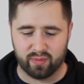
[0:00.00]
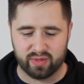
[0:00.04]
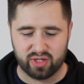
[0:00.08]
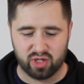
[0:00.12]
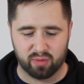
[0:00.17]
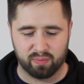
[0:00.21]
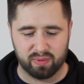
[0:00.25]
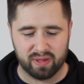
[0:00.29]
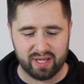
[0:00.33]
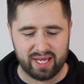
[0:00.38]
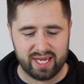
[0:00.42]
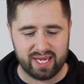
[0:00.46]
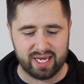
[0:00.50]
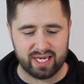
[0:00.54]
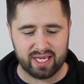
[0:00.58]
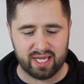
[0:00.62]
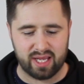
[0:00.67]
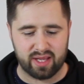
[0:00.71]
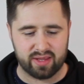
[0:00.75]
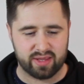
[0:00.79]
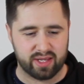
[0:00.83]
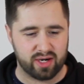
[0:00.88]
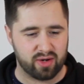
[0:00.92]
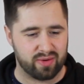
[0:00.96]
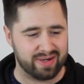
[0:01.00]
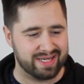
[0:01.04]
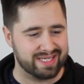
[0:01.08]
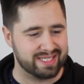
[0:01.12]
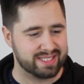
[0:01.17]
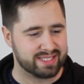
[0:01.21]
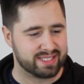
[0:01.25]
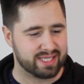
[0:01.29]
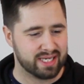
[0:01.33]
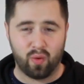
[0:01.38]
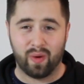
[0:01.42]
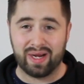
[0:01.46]
when you're playing, there
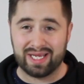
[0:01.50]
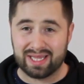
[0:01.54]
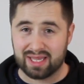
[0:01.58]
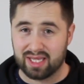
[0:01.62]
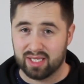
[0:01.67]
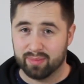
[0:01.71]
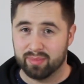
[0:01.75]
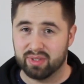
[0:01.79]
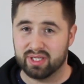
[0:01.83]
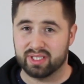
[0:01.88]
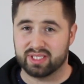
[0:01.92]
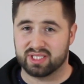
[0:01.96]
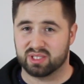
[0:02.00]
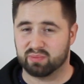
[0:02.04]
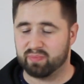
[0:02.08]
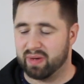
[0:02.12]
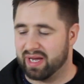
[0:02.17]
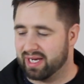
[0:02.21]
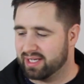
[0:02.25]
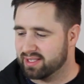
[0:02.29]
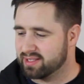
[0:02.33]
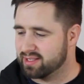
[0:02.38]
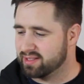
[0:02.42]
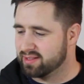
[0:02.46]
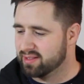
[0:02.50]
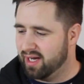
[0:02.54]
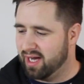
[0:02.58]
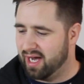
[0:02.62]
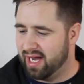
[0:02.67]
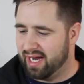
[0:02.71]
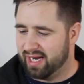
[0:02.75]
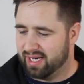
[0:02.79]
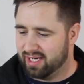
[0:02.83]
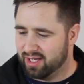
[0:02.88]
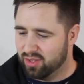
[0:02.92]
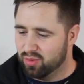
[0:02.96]
is quite limited space.
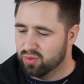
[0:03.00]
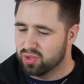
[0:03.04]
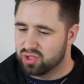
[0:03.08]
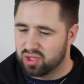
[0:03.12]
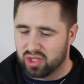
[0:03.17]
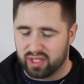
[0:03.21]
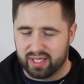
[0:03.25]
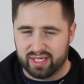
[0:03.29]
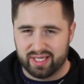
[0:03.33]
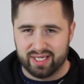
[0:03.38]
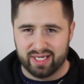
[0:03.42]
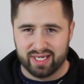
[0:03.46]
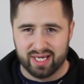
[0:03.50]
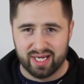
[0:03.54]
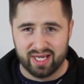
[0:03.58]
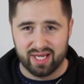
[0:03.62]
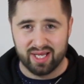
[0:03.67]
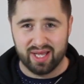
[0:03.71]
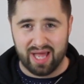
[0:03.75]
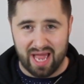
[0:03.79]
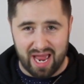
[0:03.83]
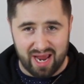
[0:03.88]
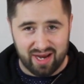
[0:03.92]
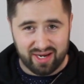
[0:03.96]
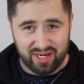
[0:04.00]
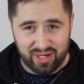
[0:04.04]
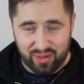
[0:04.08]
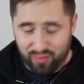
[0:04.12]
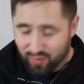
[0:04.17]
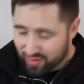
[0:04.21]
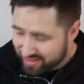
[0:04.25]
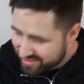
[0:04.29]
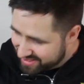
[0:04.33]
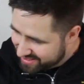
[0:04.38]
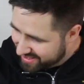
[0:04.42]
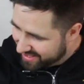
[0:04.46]
Usually
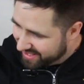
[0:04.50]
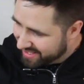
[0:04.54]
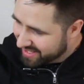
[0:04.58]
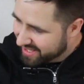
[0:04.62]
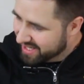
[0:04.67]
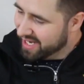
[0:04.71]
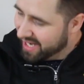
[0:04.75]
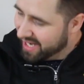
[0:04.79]
you are sitting